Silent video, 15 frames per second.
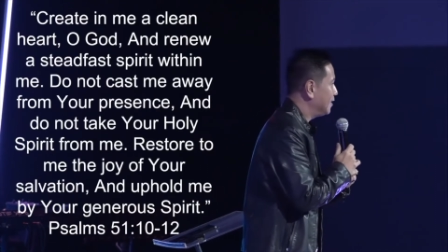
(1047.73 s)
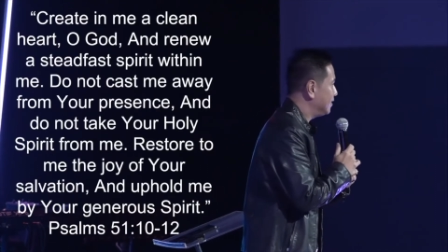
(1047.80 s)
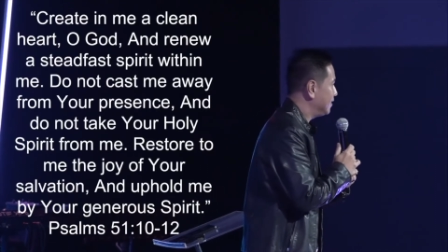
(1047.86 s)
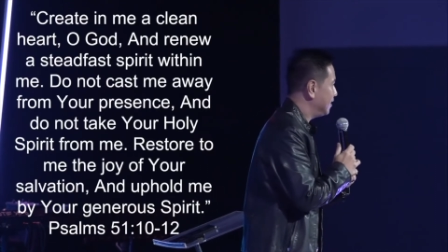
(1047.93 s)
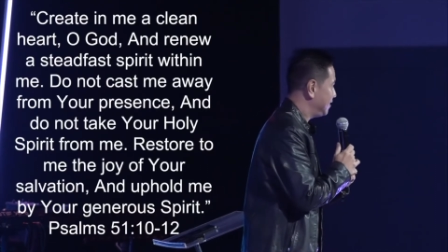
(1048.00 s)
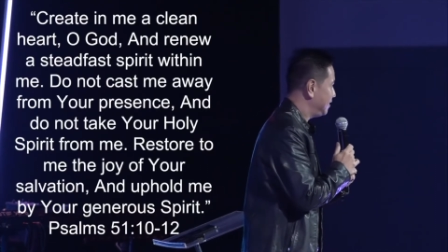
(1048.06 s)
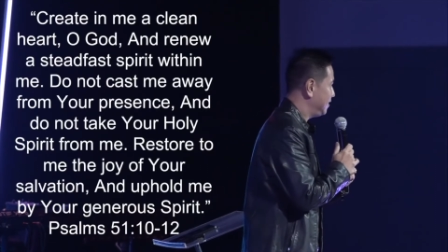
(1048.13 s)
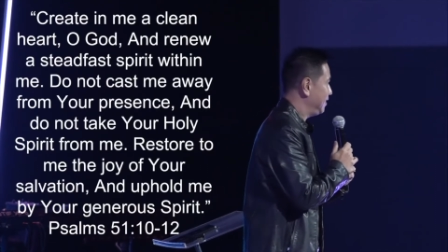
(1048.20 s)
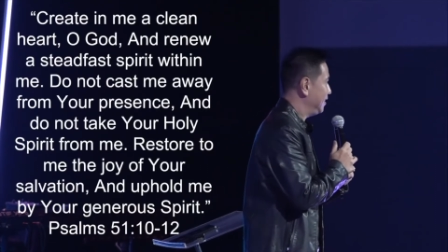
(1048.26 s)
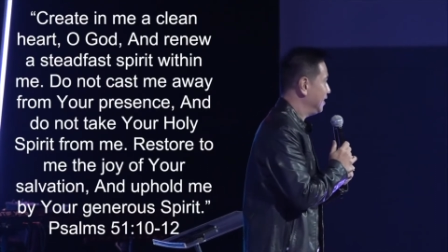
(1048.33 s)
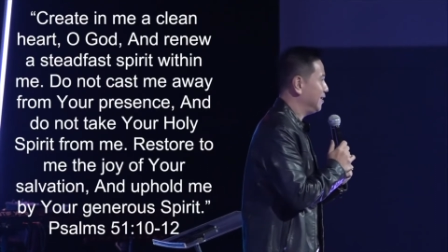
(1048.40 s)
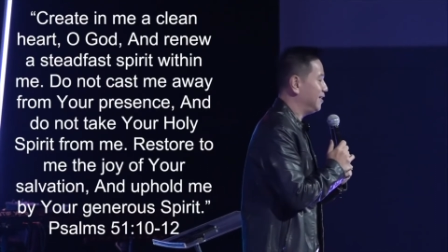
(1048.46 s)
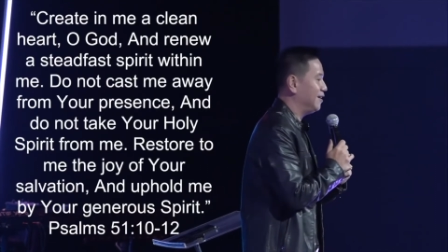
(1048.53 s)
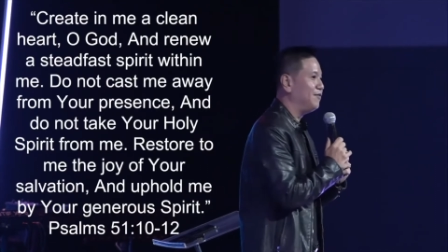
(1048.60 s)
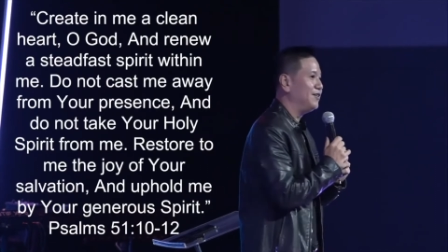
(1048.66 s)
the, the,
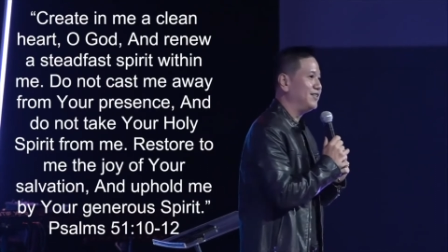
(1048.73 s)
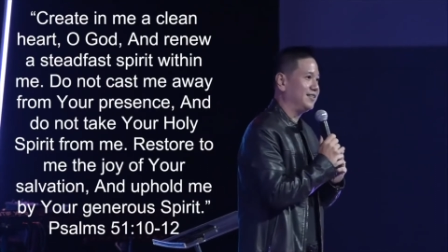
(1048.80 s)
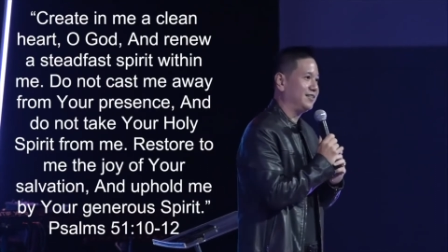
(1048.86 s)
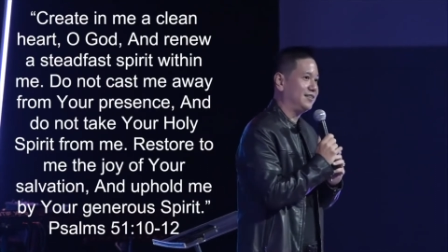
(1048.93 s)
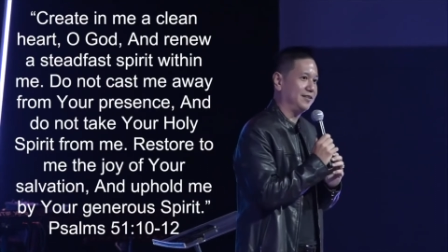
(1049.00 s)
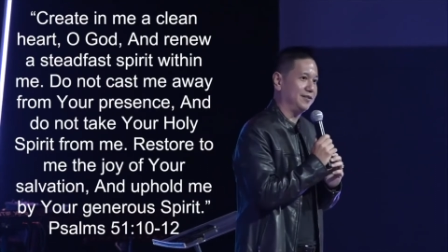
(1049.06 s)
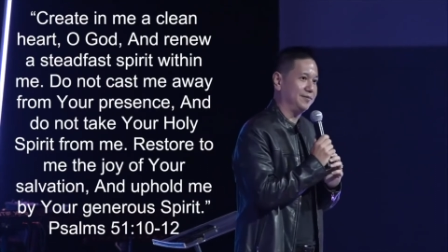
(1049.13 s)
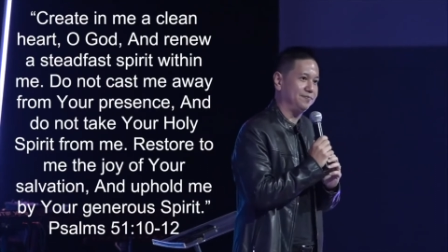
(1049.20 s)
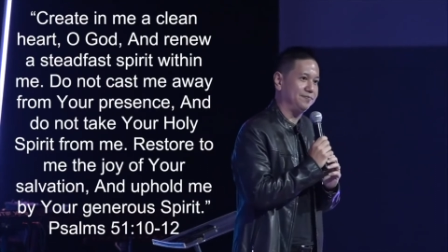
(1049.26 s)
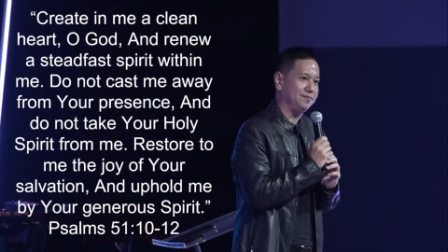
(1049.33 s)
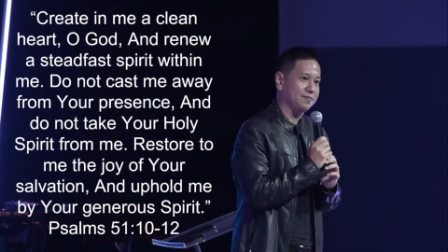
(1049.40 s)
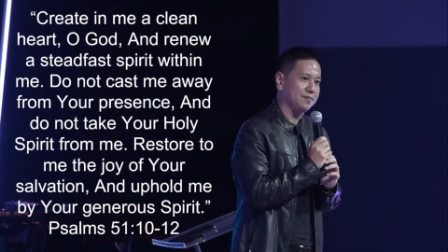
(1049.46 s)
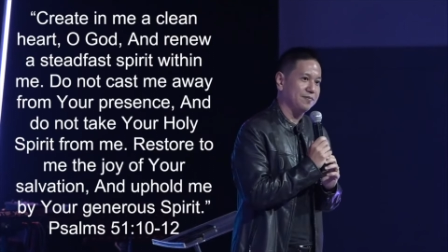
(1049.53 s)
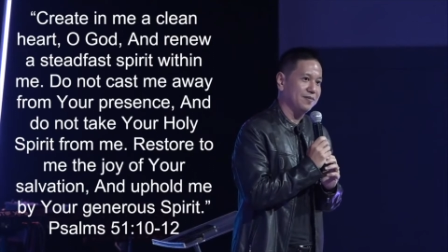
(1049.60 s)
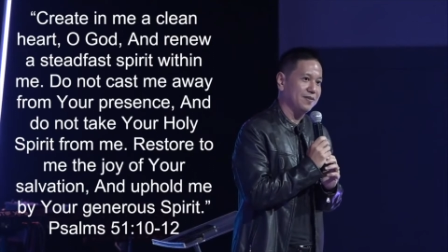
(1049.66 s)
the visitor.
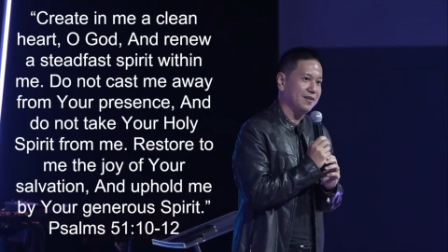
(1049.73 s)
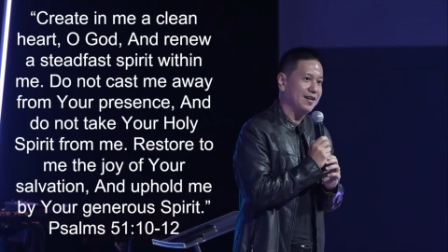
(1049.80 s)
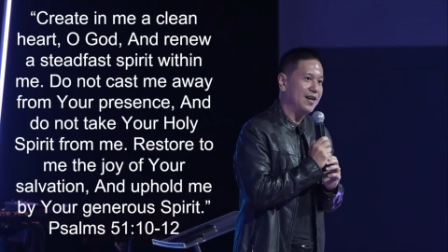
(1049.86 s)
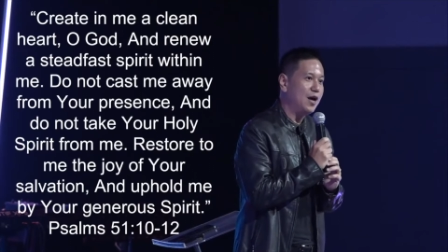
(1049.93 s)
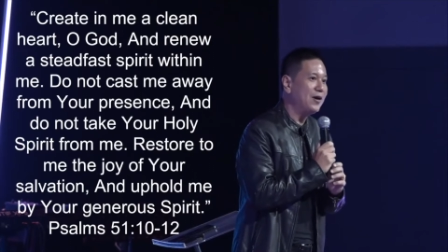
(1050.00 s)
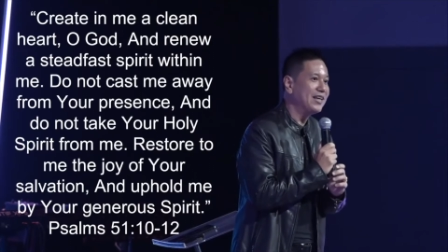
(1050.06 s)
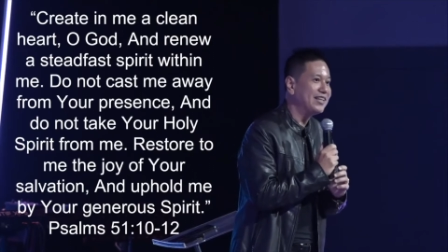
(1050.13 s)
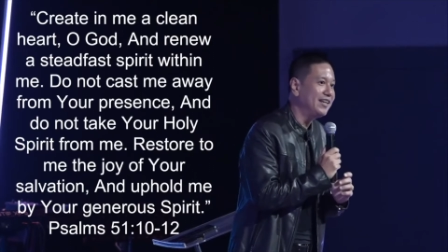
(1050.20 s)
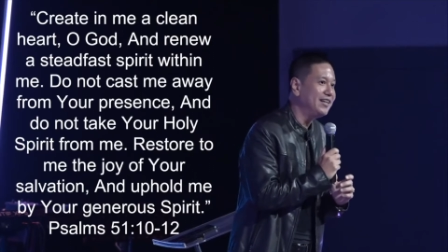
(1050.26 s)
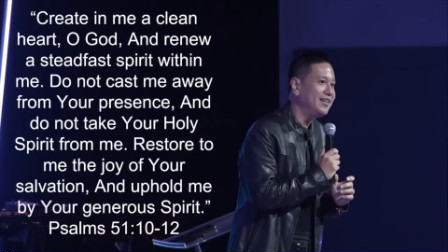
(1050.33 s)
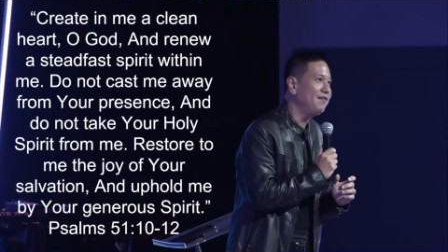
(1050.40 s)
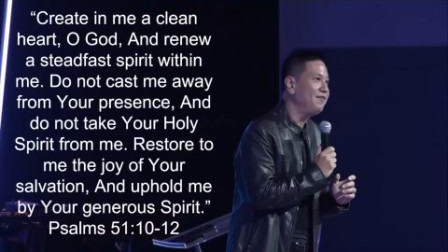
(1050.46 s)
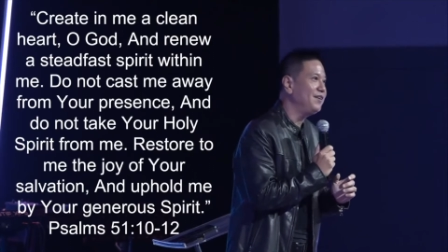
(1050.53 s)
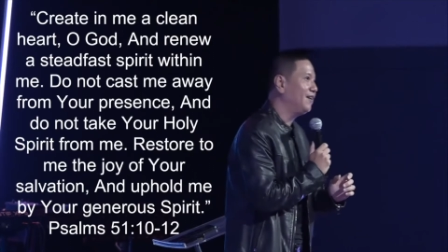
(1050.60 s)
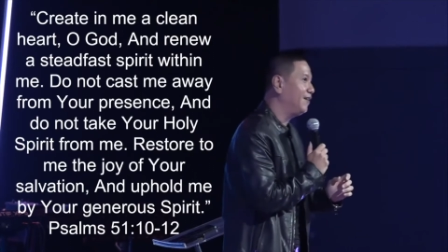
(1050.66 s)
Now, when King
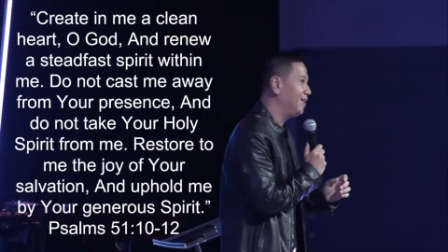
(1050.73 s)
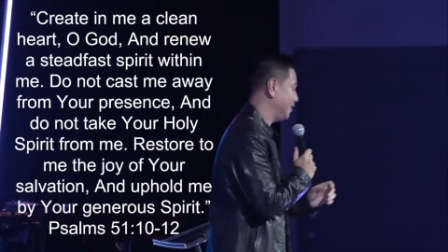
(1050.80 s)
David heard it,